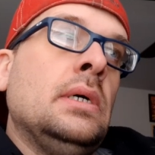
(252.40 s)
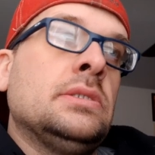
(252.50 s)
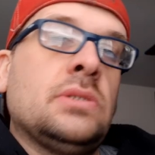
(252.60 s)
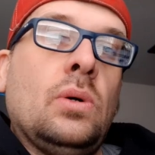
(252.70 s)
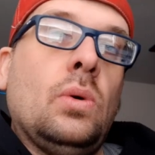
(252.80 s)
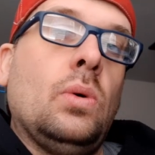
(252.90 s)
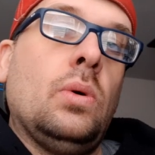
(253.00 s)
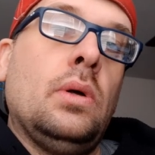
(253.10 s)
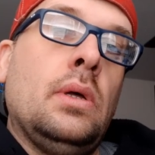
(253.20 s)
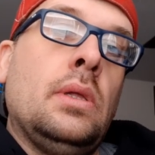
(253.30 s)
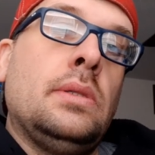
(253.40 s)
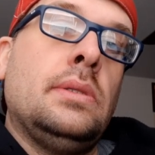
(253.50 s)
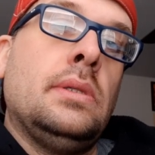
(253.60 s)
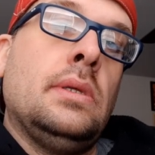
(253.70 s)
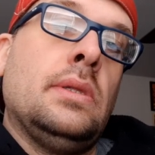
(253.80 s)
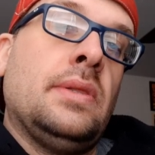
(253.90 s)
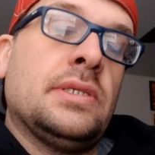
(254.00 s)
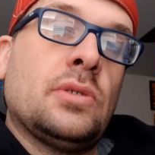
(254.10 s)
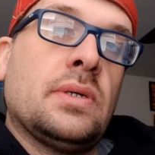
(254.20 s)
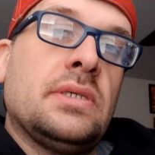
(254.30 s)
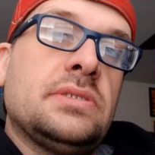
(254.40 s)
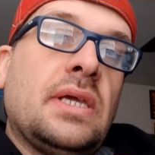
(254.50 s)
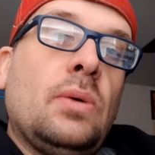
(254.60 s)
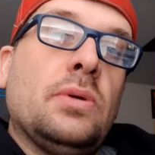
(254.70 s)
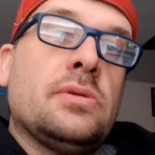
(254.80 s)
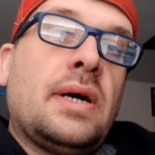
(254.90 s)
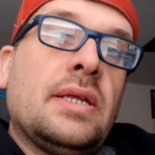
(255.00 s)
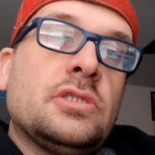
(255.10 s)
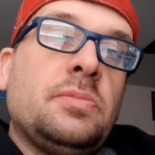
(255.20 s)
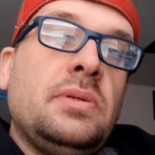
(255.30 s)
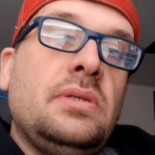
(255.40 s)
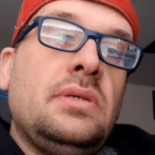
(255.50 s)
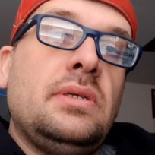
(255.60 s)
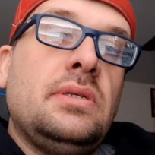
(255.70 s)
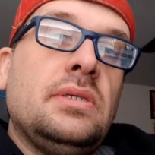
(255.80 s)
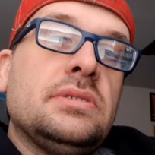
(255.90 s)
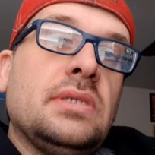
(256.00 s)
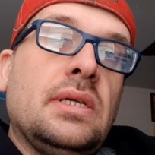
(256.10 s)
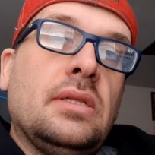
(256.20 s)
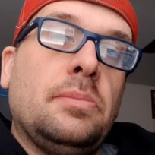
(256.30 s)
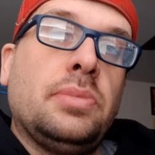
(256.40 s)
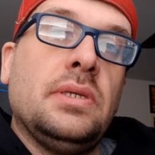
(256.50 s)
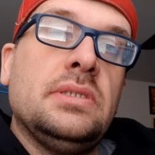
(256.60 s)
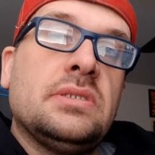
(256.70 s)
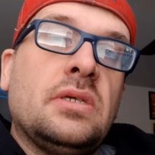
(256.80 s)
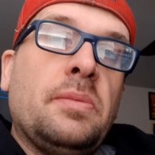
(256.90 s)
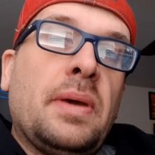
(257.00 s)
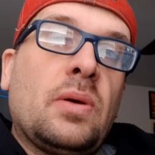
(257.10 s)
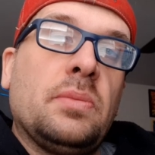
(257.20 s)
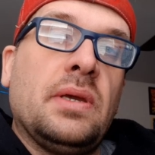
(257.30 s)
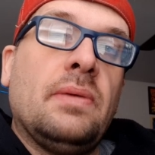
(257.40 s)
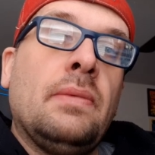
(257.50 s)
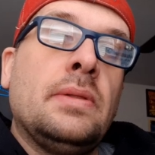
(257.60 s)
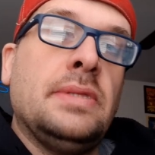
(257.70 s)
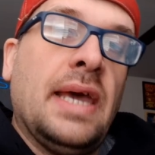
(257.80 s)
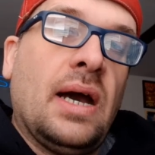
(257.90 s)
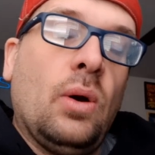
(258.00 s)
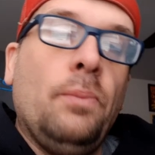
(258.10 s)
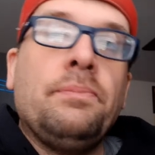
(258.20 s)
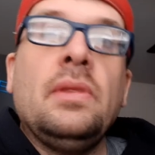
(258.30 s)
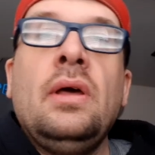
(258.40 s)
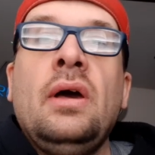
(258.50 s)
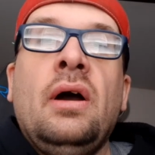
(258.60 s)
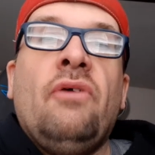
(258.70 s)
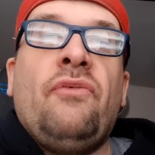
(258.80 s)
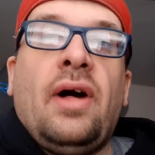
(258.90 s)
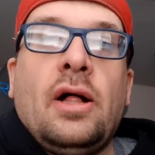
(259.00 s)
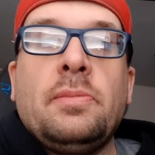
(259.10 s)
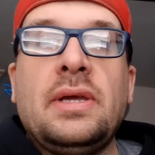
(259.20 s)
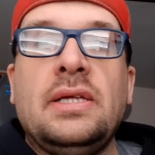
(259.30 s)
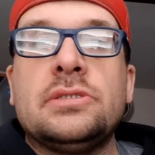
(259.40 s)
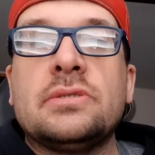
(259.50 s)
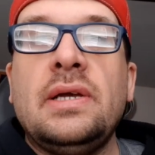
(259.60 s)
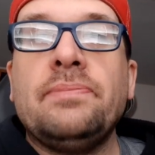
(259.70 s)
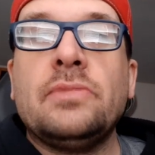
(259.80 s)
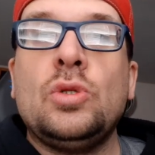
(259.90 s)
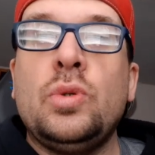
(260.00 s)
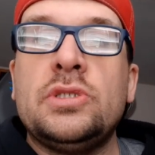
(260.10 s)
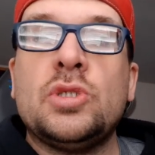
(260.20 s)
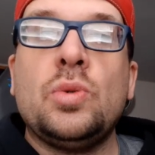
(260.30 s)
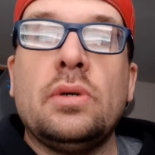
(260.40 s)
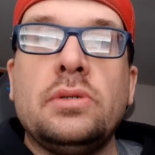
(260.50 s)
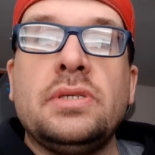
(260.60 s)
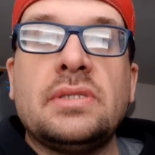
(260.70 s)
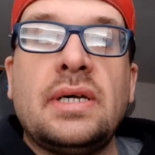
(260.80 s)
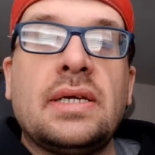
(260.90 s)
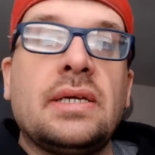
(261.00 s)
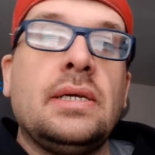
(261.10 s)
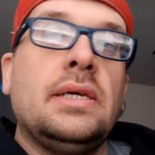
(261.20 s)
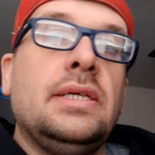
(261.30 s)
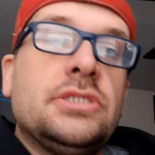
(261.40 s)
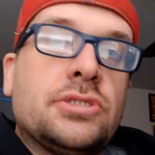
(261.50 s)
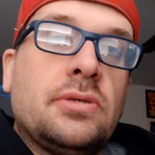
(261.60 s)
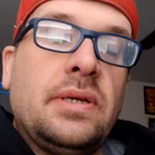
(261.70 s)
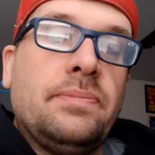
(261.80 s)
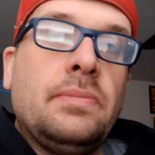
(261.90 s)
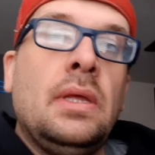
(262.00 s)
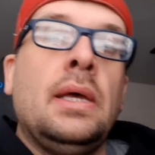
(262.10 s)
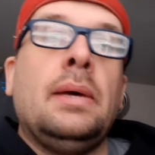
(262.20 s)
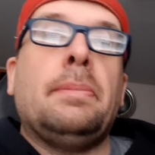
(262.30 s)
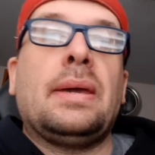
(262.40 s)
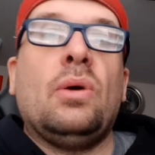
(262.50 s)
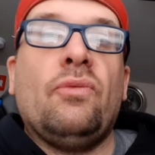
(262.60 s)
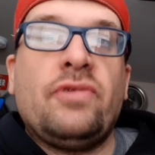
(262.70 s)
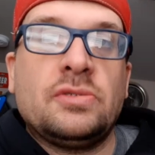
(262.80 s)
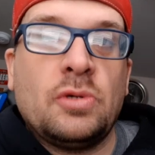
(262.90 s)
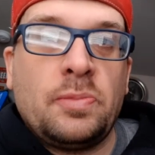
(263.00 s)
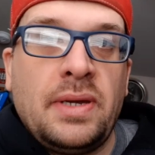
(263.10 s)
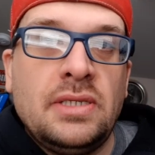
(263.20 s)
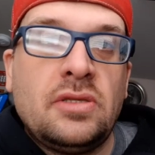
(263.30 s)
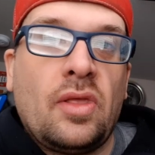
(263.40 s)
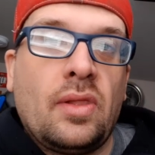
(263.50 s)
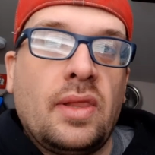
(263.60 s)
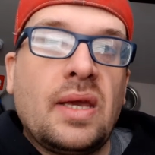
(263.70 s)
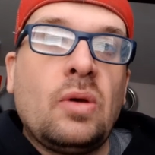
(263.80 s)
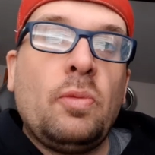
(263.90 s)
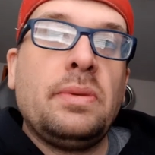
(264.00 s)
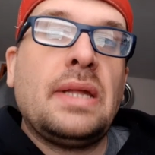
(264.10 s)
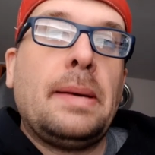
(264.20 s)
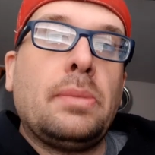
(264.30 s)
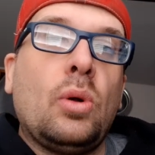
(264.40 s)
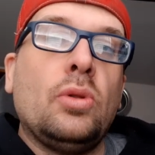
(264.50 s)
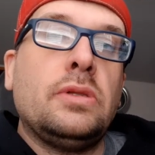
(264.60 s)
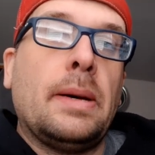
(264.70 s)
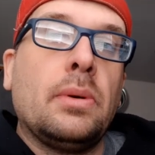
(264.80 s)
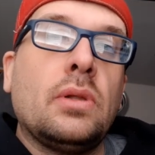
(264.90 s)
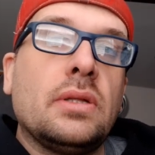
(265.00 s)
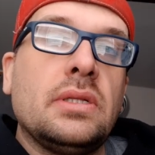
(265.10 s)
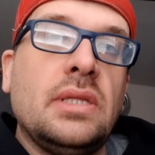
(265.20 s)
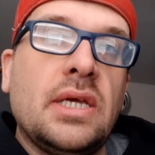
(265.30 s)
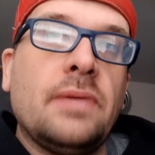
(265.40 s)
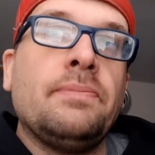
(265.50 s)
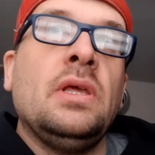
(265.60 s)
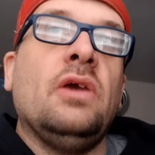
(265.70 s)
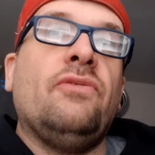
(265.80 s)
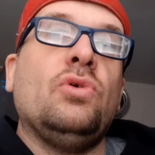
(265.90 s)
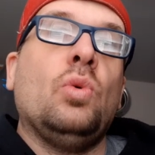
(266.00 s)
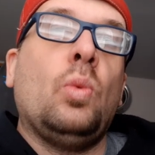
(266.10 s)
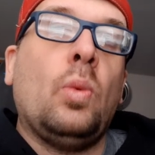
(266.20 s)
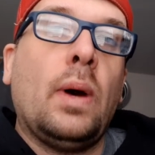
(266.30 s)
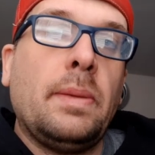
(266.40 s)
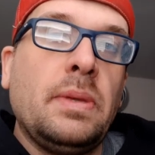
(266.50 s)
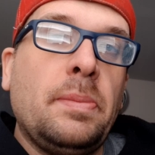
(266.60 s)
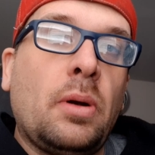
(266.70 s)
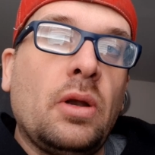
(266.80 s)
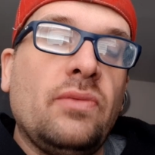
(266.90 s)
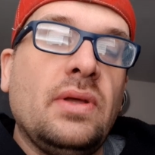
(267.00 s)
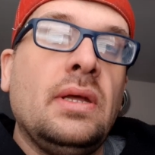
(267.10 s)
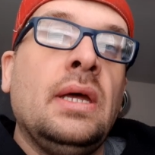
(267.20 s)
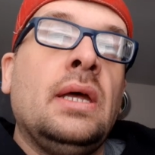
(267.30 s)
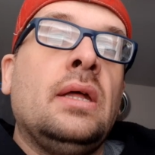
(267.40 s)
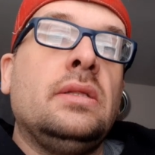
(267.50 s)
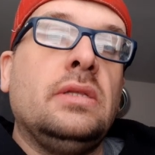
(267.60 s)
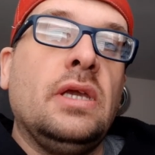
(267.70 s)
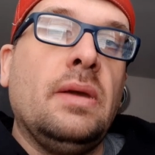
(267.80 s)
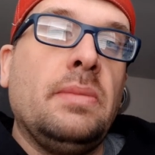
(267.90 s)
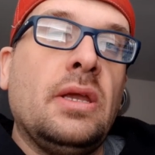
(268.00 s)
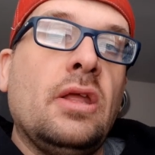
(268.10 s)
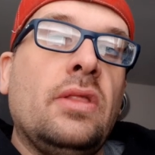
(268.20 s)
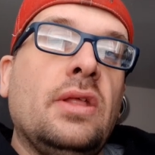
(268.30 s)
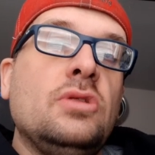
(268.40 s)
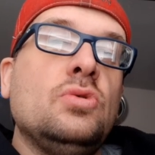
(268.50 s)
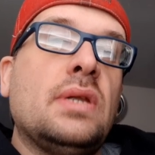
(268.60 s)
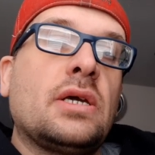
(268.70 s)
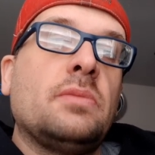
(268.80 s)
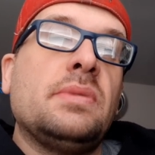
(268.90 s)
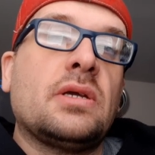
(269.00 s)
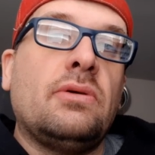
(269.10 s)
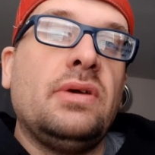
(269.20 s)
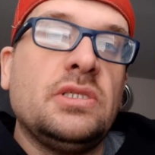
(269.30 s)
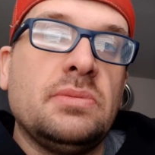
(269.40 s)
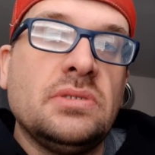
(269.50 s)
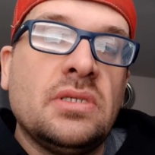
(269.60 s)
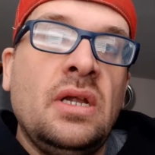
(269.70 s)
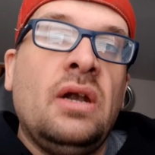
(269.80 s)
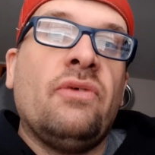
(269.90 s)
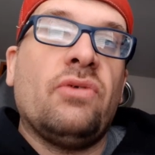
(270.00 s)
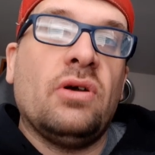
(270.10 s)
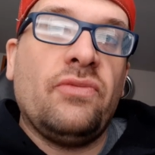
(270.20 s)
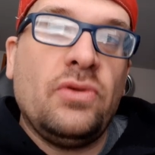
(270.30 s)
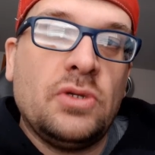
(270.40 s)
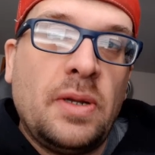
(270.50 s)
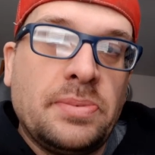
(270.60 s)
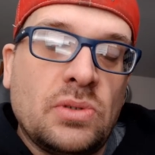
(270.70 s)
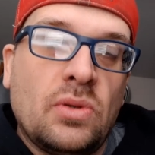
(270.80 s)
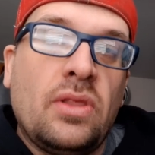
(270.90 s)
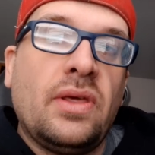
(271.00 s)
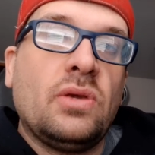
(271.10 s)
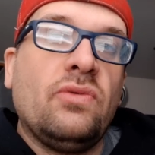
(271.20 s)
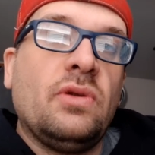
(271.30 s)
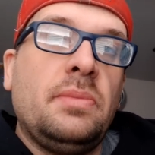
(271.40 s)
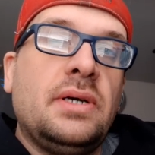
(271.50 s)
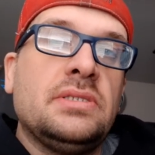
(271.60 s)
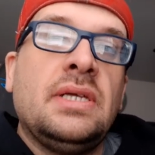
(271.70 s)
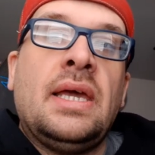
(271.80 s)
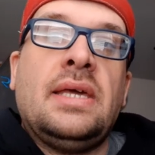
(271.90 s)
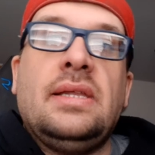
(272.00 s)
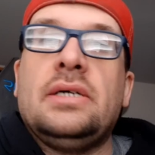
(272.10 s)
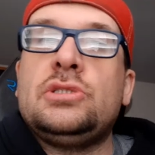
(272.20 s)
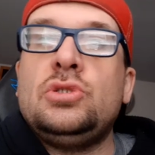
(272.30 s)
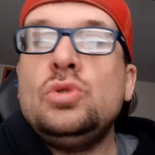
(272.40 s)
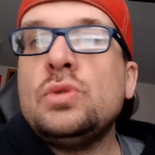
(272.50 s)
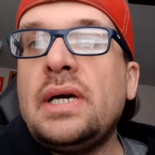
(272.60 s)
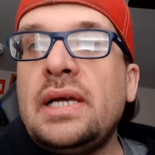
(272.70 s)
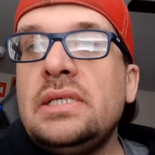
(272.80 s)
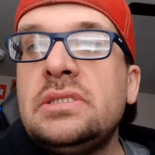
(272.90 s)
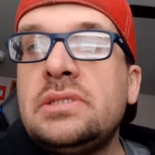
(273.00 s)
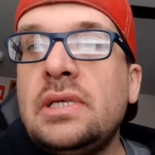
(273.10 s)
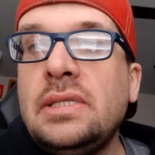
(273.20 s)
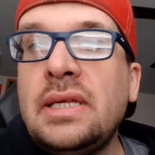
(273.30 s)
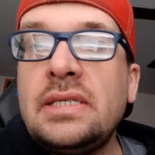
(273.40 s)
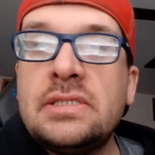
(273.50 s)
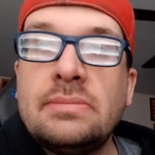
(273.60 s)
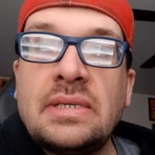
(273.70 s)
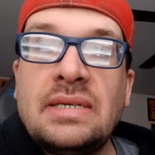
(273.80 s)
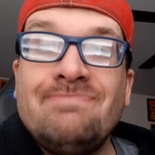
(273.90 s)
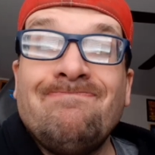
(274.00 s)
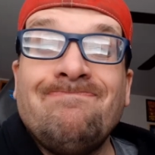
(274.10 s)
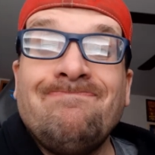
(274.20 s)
So that's all I can say. I want your honest opinion on this, and please get back with me. Now, follow me on Instagram, Twitch, Twitter, TikTok, Instagram, my own Facebook page. The link will be down below. Double click the link. If you want to be part of it, DM me, then you and I can make arrangements for a future episode. Thank you very much, and I'll see you guys tonight sometime.